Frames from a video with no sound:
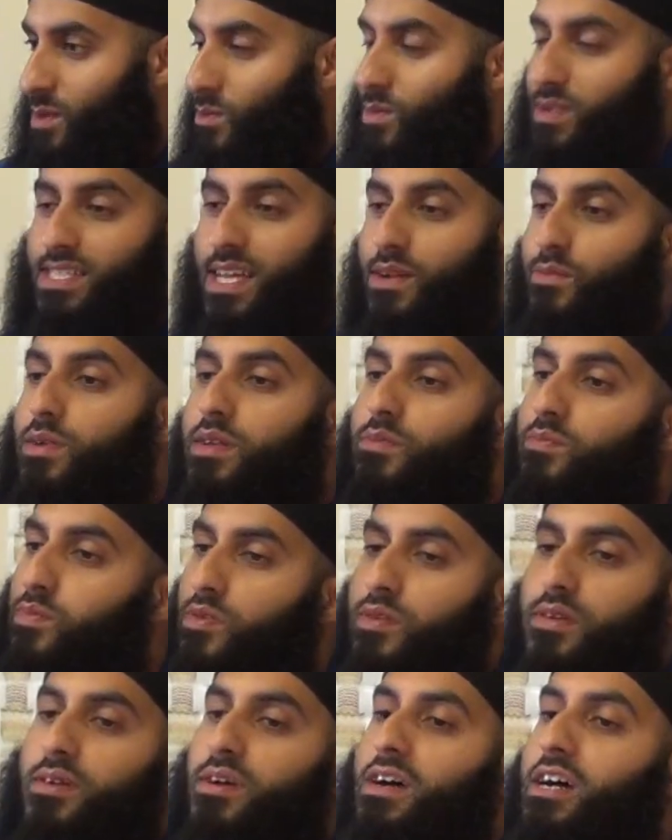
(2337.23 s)
we say, we,
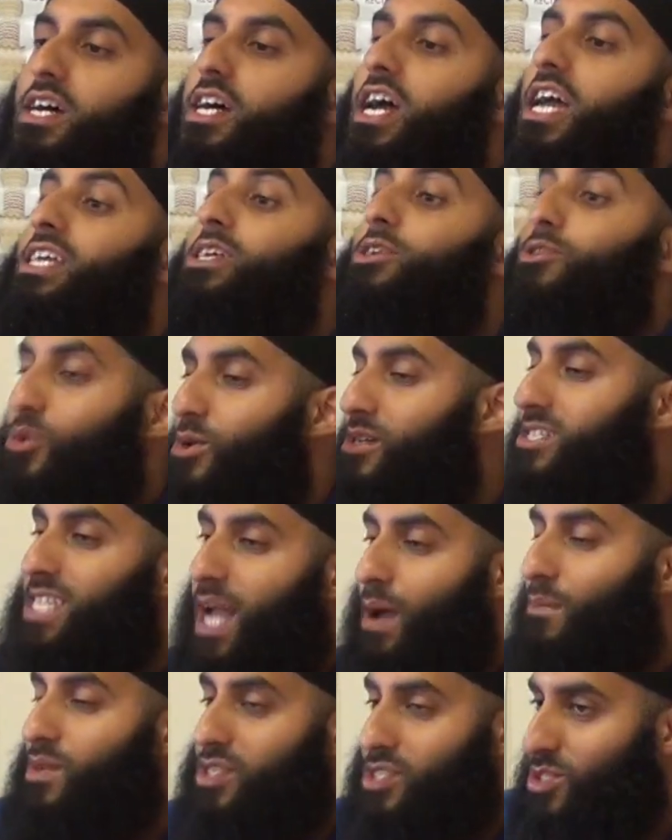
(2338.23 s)
we, if you
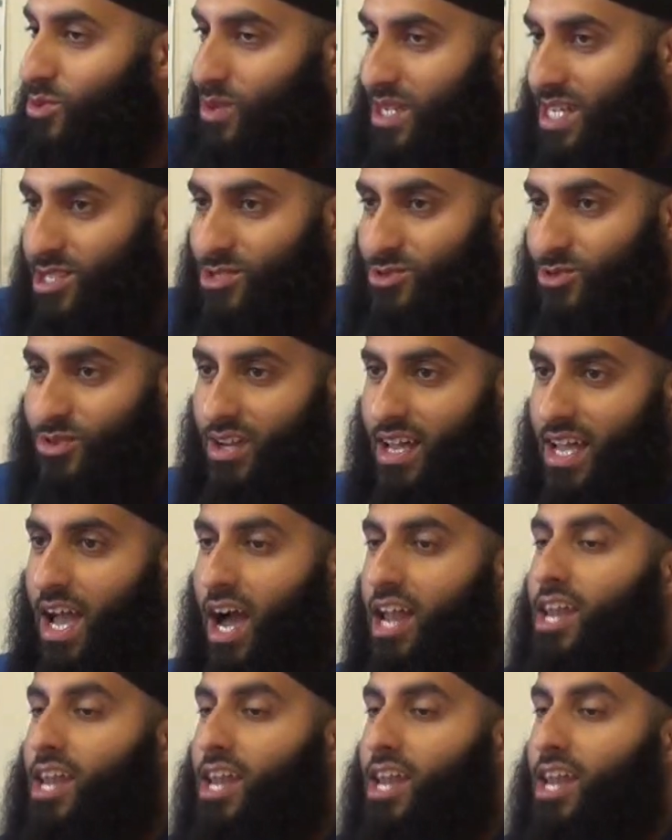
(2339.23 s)
establish Tawheed and Sunnah here,